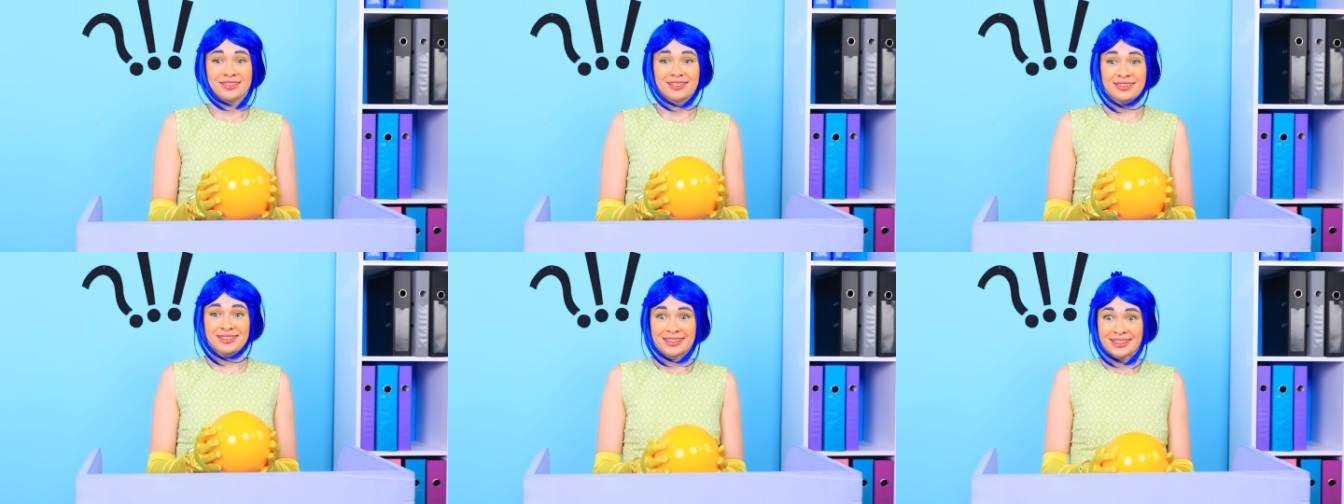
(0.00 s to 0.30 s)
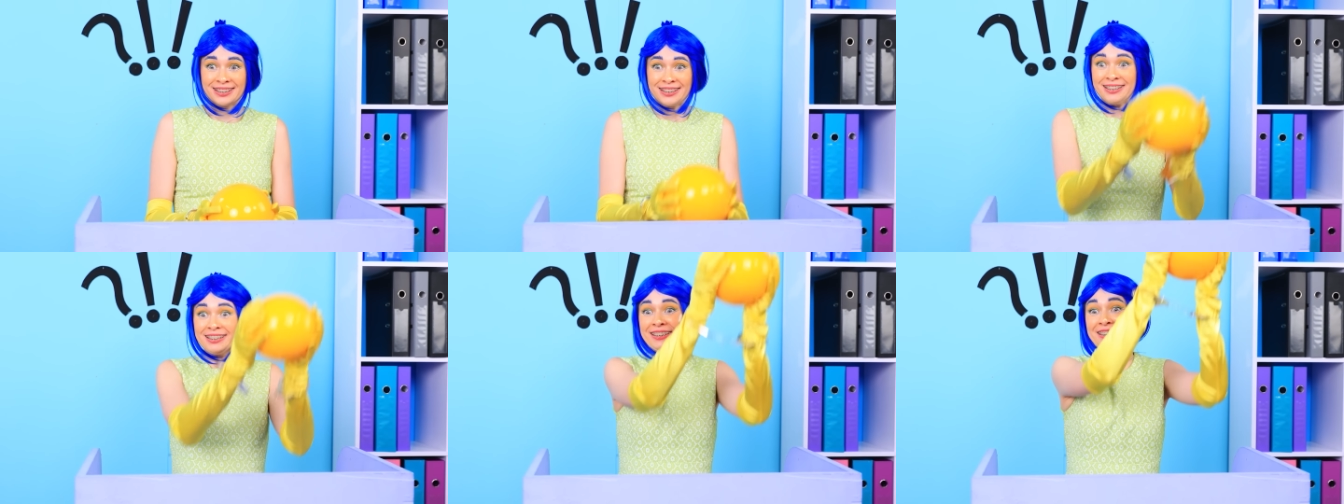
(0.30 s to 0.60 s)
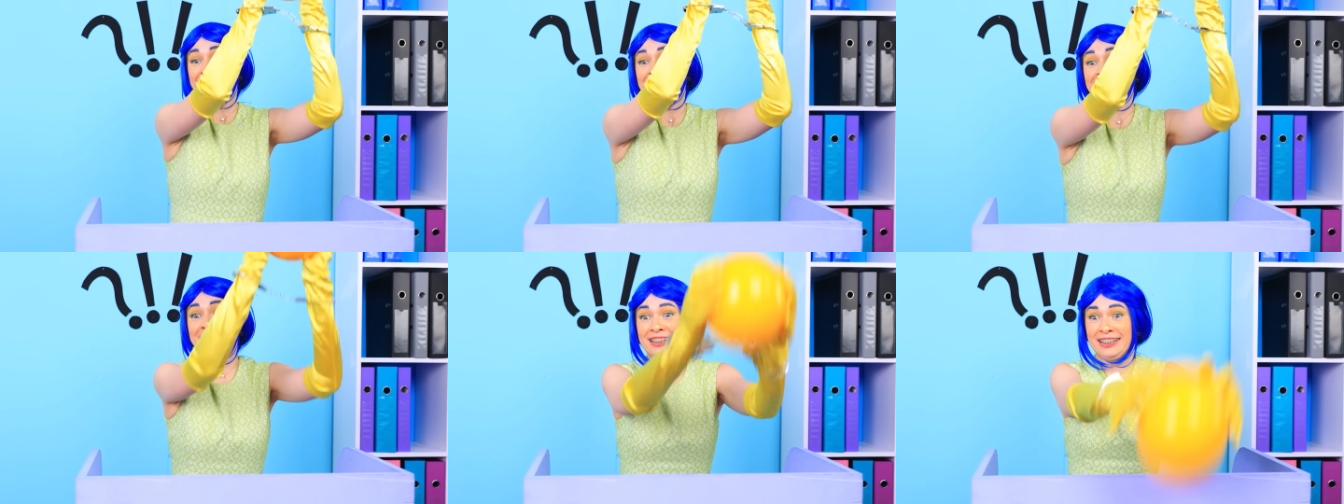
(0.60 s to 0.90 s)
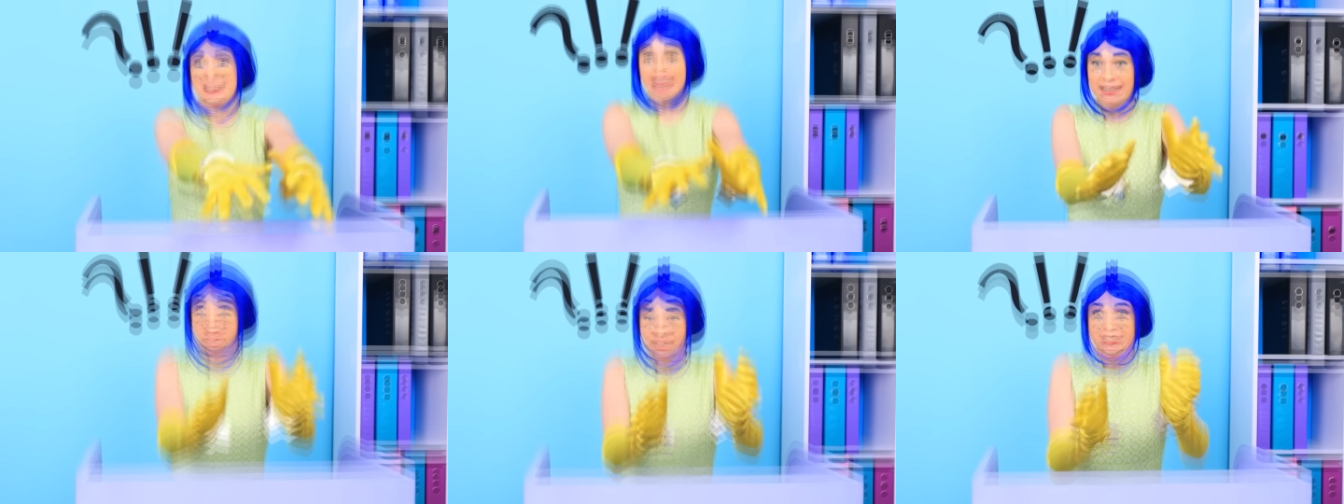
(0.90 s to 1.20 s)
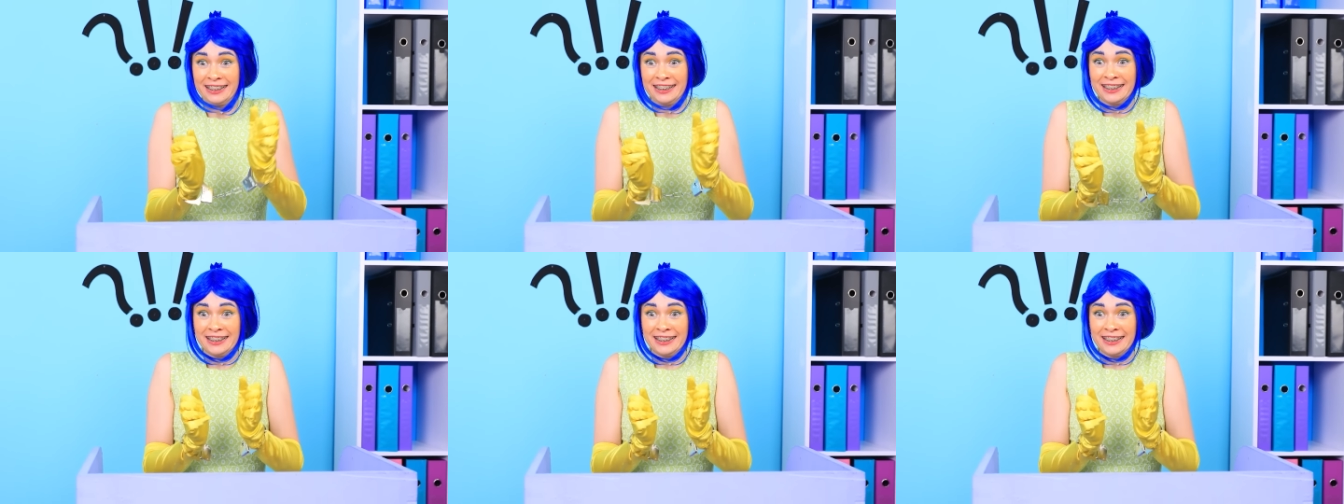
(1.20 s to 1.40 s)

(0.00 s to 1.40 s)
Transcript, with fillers: There's a cockroach!